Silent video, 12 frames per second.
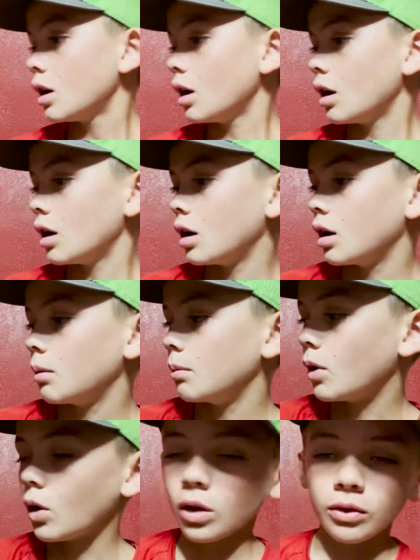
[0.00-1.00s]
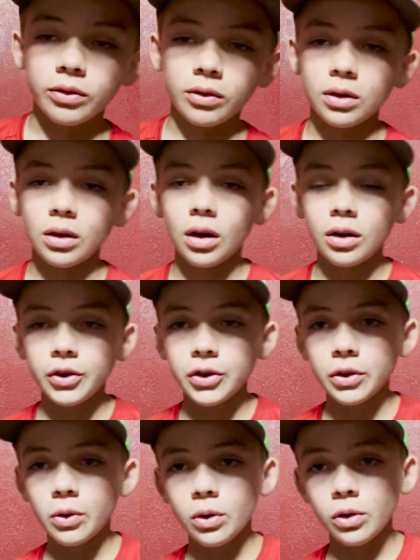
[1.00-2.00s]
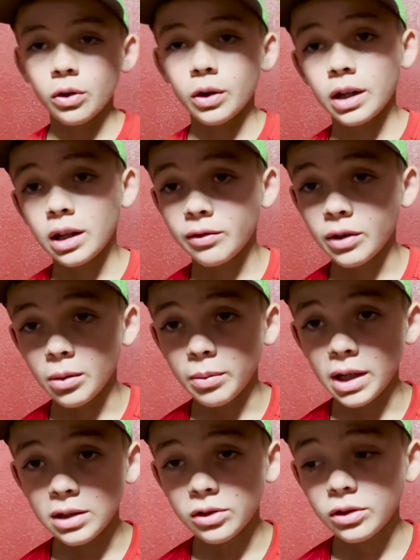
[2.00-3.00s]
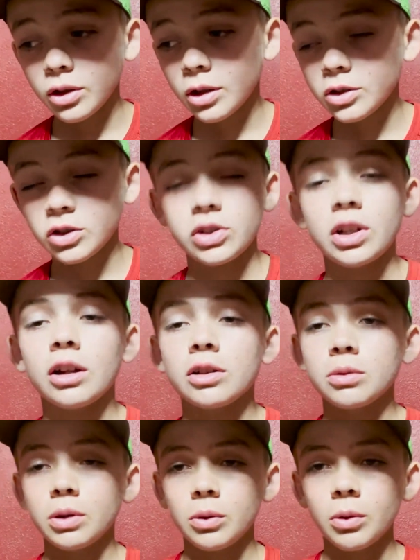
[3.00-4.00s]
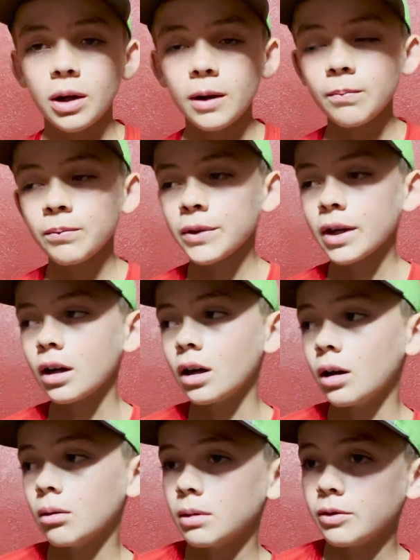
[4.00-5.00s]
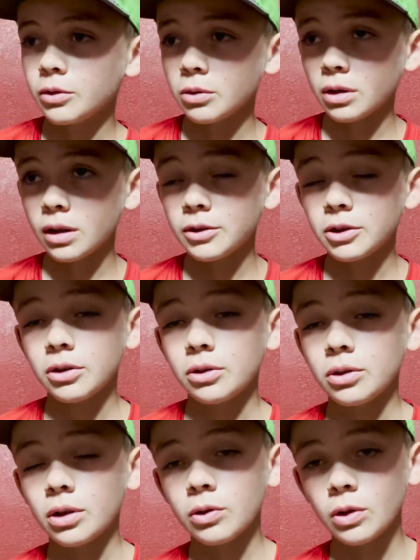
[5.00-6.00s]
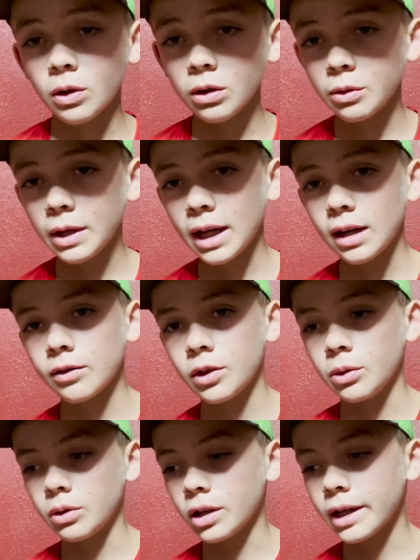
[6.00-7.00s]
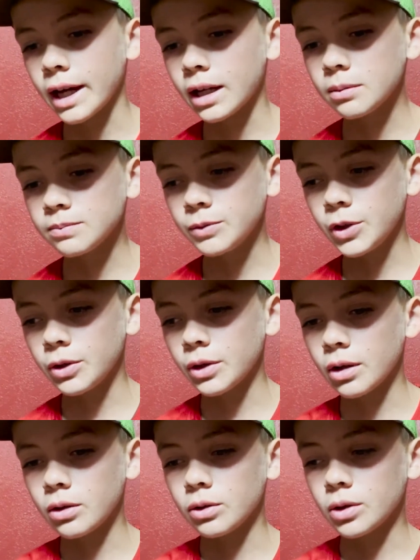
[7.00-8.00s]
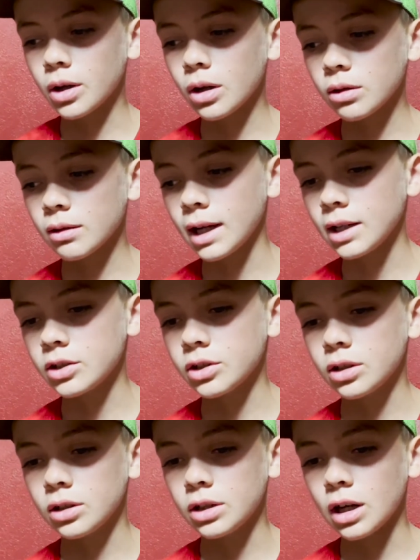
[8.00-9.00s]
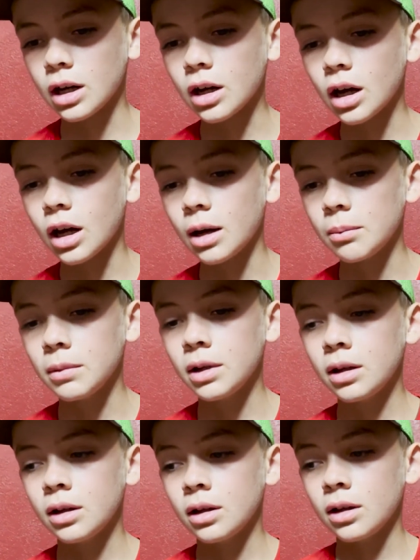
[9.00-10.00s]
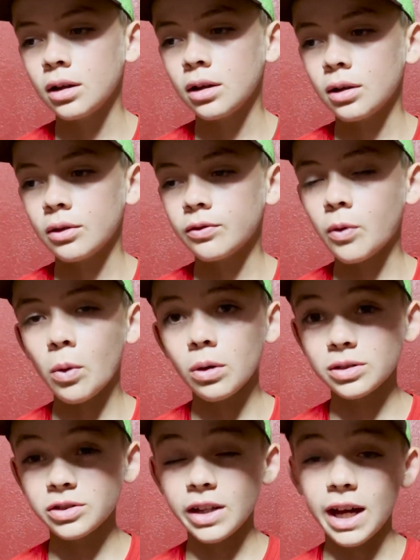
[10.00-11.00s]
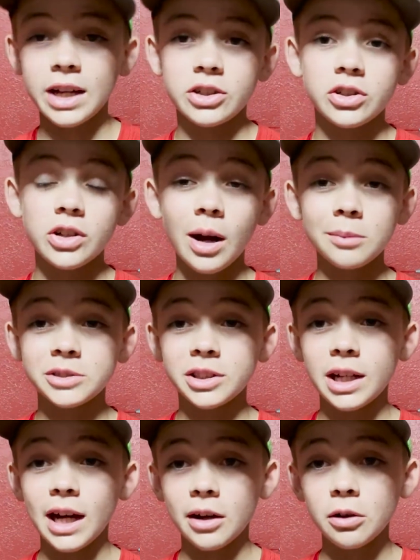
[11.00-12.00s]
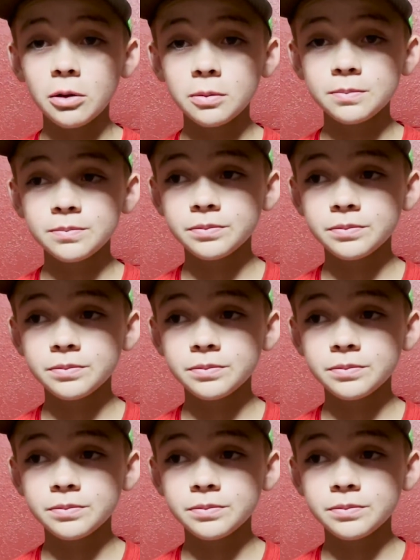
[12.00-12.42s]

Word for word: um, all of, you can order any of our baits through there. Just tell us what you want. Um, if you if you don't know what we have and you want to look at them, you can go to curtainrage.com forward slash Thompson Tackle.